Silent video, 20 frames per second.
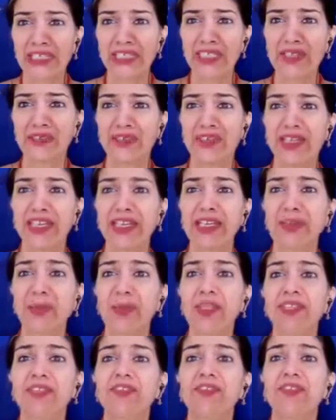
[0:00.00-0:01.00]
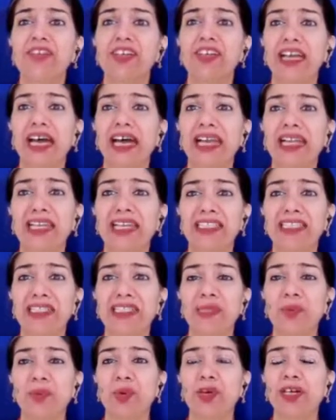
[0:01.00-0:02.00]
shivering with fright,
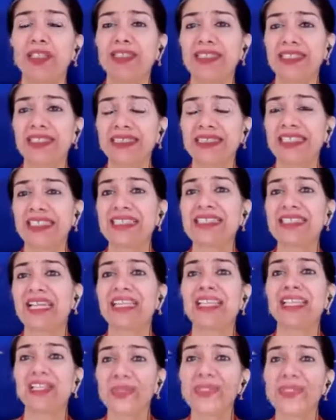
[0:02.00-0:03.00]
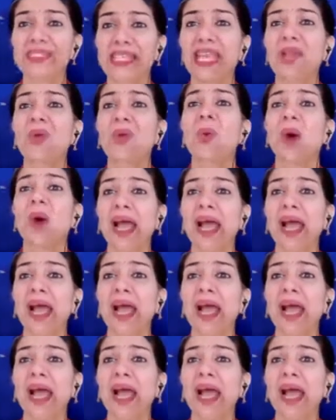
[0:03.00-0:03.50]
the poor things. They decided to stay